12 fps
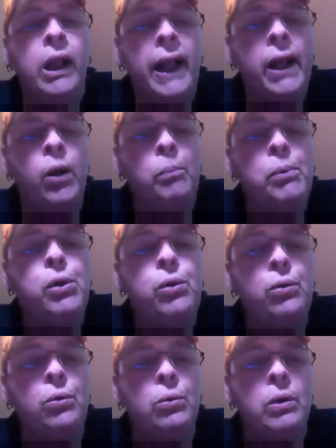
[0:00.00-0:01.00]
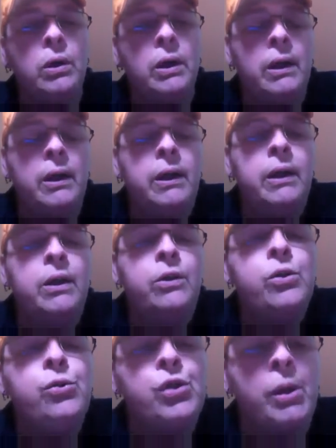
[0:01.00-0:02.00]
help you
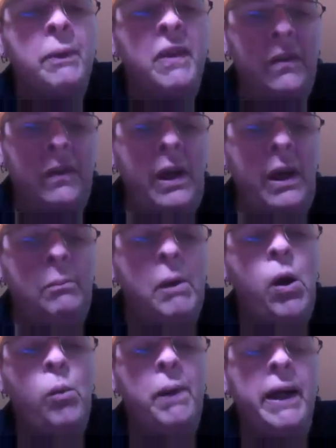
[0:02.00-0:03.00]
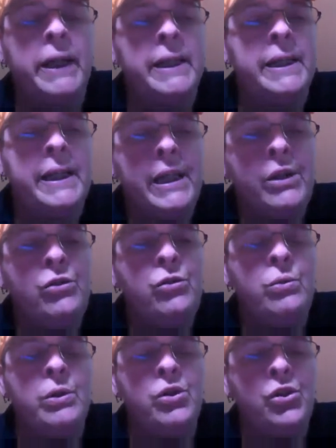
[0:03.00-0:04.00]
do some of the same. I hope I can teach
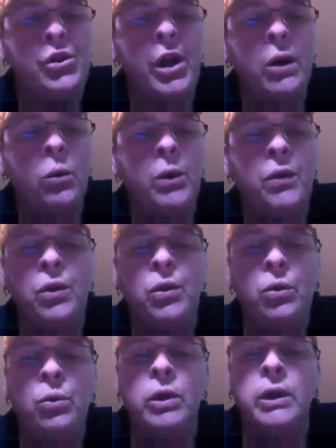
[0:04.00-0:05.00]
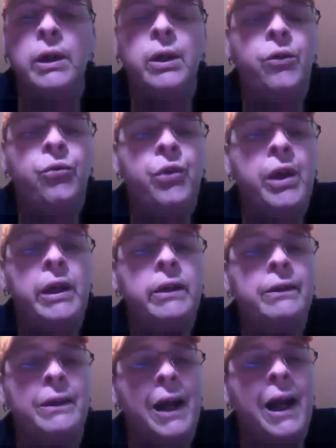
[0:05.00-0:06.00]
you and share with you
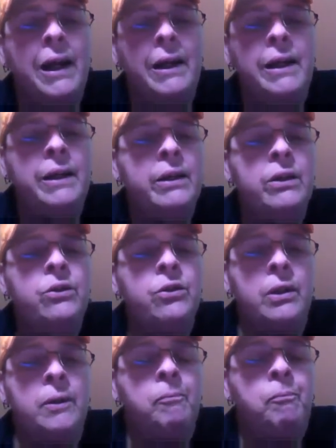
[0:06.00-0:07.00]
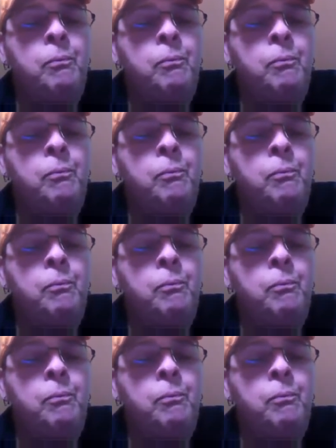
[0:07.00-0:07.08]
things and ideas and